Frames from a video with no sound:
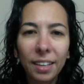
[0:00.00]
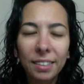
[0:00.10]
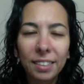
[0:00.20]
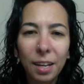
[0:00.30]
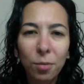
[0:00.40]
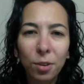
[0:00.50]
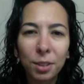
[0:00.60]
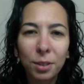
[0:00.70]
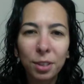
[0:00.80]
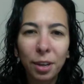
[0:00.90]
today I'm going
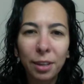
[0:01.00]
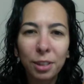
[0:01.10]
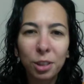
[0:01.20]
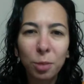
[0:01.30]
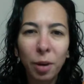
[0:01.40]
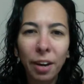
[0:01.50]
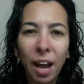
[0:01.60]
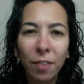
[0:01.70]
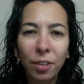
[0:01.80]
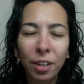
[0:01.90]
to be talking to you about
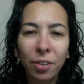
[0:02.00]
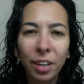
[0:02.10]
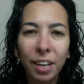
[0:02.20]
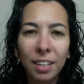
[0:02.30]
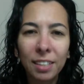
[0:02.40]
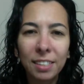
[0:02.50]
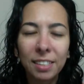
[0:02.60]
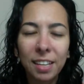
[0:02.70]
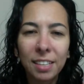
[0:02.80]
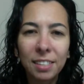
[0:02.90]
Avalon Organics
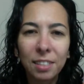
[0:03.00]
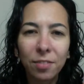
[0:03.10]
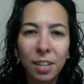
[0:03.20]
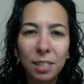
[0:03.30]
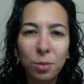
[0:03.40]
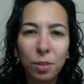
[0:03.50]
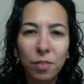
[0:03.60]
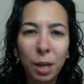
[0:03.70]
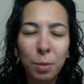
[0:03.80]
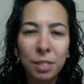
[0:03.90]
Intense Defense with
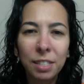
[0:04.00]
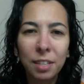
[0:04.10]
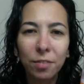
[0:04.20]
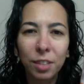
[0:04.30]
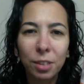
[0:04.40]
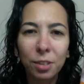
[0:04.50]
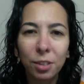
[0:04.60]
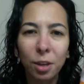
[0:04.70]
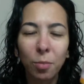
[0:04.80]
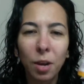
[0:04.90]
Vitamin C Facial
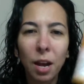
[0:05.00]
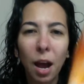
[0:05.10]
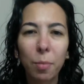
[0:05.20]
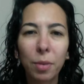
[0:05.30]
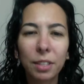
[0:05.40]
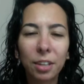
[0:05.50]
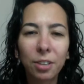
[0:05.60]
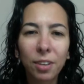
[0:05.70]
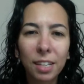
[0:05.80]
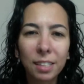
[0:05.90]
Serum. I'm going to tell you
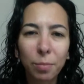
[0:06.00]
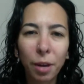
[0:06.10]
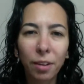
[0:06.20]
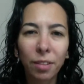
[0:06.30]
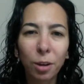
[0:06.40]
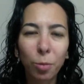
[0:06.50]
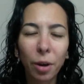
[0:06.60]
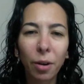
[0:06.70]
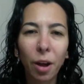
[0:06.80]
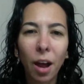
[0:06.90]
guys a little
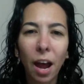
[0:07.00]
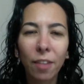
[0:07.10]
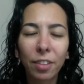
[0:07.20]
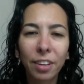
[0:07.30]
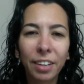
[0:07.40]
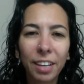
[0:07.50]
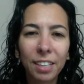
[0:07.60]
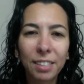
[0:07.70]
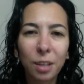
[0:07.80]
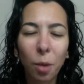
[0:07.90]
about Avalon
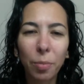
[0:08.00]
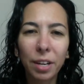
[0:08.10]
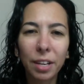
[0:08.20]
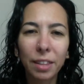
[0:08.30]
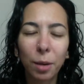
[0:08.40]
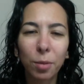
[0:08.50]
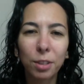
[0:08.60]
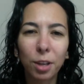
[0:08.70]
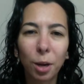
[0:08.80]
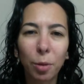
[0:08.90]
Organics, the company, then I'm going to
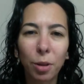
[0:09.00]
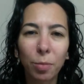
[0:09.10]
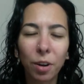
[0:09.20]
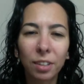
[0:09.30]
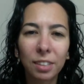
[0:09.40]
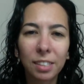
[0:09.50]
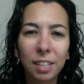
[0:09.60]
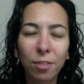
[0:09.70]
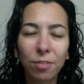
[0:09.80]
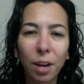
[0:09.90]
talk about the product
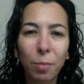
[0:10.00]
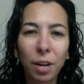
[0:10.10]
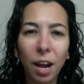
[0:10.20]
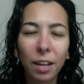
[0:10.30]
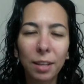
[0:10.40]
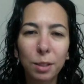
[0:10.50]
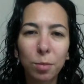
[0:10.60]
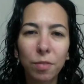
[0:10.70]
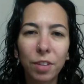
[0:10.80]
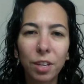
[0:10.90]
itself, I'm going to highlight some
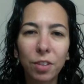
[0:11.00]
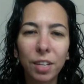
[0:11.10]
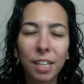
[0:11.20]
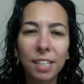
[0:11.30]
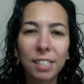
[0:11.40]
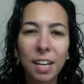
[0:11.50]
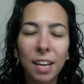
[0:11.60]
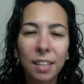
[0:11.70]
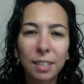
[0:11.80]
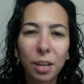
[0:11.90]
of the ingredients,
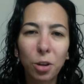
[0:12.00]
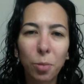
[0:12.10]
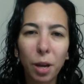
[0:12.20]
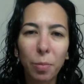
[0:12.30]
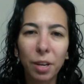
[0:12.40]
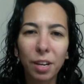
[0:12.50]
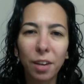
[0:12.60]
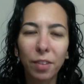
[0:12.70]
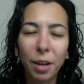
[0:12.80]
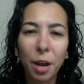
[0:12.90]
and then tell you my opinion
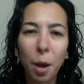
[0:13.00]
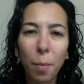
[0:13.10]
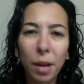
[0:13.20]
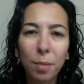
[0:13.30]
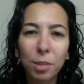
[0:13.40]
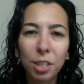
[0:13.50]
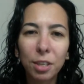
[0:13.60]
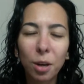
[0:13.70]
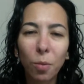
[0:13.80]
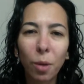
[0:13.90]
of it. My name is
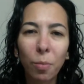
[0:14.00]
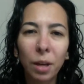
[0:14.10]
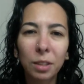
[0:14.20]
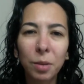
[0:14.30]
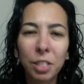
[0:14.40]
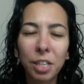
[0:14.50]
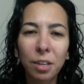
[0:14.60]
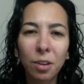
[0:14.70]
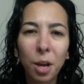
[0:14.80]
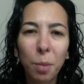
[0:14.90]
Sharon, welcome back to my
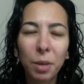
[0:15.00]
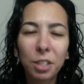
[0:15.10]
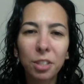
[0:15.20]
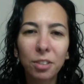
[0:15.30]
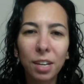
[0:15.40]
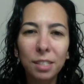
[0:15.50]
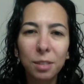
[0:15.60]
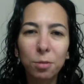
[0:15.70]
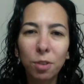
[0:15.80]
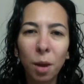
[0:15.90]
channel. Make sure you guys
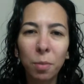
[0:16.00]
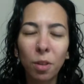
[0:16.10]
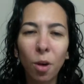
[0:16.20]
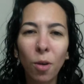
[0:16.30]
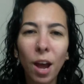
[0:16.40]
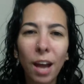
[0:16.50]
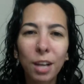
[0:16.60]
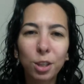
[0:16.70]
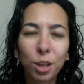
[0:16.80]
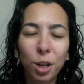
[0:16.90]
subscribe below and
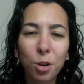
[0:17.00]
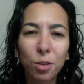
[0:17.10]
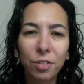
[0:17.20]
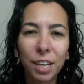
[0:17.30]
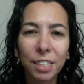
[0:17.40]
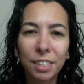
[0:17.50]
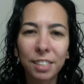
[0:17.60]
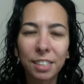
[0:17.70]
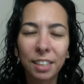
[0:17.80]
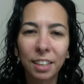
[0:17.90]
turn on notifications
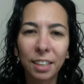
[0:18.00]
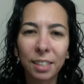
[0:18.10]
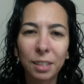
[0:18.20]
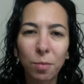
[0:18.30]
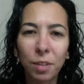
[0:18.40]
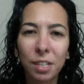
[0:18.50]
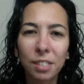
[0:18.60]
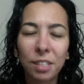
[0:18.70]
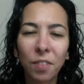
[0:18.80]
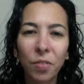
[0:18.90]
to get the latest
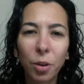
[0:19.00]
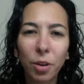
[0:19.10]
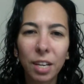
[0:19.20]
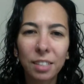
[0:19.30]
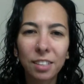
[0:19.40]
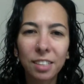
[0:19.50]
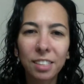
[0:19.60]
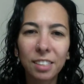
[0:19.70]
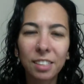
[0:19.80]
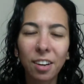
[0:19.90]
updates. Okay, so let's
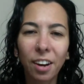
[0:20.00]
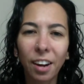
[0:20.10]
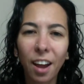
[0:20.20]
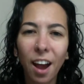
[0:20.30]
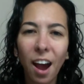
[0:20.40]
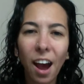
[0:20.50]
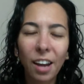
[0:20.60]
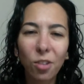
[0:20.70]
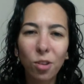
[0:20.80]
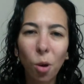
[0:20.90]
get started. I
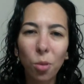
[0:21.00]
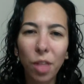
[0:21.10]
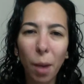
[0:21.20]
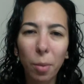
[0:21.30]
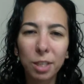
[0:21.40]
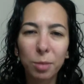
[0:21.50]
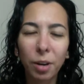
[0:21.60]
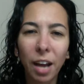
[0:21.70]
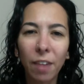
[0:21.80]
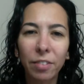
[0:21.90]
don't know that much about
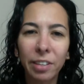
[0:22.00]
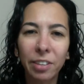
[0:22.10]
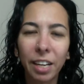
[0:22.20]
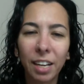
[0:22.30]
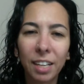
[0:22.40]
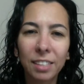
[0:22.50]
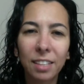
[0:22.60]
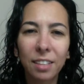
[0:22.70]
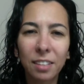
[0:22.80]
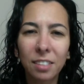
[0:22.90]
Avalon Organics. I
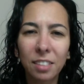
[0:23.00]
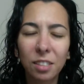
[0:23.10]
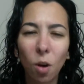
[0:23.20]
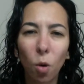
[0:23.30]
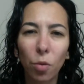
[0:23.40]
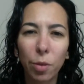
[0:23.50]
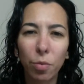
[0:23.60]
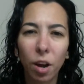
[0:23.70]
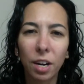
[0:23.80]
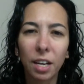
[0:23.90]
think this is the only
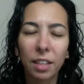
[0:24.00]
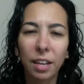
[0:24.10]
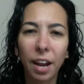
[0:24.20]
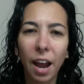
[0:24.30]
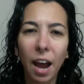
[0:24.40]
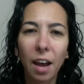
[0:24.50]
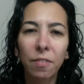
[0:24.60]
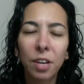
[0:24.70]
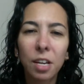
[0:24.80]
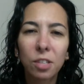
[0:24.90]
product that I have,
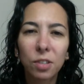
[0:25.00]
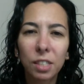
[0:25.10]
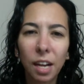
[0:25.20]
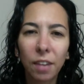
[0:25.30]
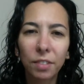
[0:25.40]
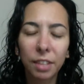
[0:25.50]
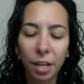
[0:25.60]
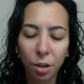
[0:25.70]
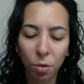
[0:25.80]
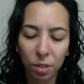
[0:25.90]
so I did have to
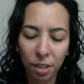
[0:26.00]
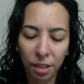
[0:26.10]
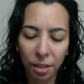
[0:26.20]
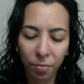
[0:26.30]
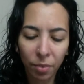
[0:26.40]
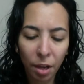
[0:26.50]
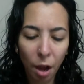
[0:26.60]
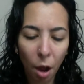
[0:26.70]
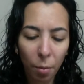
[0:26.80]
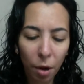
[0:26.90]
take notes on it.
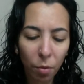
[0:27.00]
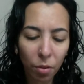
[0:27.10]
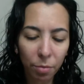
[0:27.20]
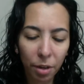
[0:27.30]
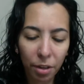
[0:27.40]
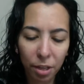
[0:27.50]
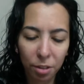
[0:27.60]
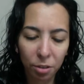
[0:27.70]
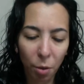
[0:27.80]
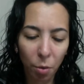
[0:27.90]
And I wrote them down here
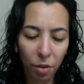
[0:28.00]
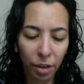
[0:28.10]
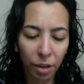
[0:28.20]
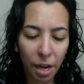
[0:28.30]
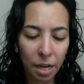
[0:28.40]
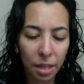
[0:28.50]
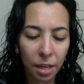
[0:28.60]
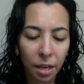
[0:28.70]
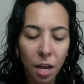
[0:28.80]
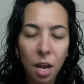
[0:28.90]
so I wouldn't forget
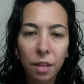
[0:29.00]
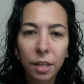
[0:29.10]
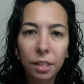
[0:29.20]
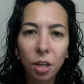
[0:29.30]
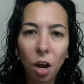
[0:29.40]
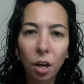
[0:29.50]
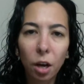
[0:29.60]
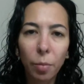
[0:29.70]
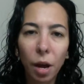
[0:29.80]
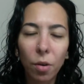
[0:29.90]
anything. They talk
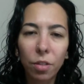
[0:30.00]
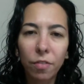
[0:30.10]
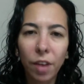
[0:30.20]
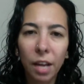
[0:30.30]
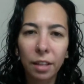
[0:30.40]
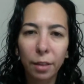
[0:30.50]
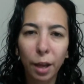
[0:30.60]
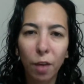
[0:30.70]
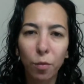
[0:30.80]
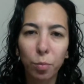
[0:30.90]
about the fact that they
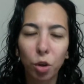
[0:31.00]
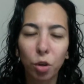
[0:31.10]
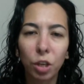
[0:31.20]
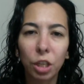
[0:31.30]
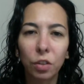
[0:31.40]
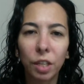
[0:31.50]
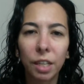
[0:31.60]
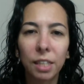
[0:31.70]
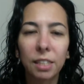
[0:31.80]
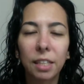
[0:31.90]
have pure
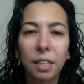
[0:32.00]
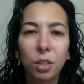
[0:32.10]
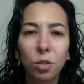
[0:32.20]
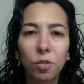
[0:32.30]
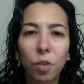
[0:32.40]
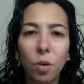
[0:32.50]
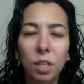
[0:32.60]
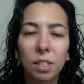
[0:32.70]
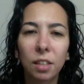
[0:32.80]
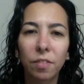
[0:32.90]
ingredients, and they do
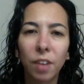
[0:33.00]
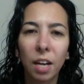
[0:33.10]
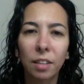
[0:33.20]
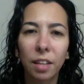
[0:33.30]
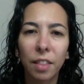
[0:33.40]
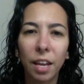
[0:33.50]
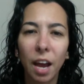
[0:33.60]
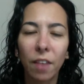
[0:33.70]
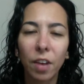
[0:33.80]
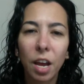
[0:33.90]
focus on the fact that they
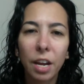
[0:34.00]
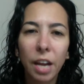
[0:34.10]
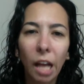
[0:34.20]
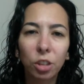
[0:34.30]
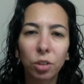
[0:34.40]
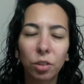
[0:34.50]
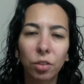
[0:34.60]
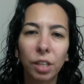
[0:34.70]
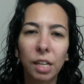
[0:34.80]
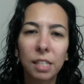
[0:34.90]
have natural
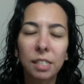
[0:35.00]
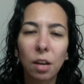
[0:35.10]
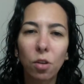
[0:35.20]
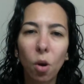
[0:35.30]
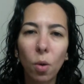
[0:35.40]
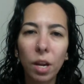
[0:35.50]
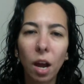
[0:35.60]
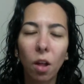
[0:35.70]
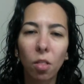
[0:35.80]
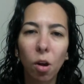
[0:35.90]
ingredients. Now, going
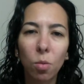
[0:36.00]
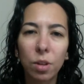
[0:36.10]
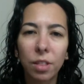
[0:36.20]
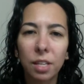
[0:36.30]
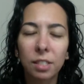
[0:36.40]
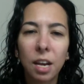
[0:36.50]
along with this,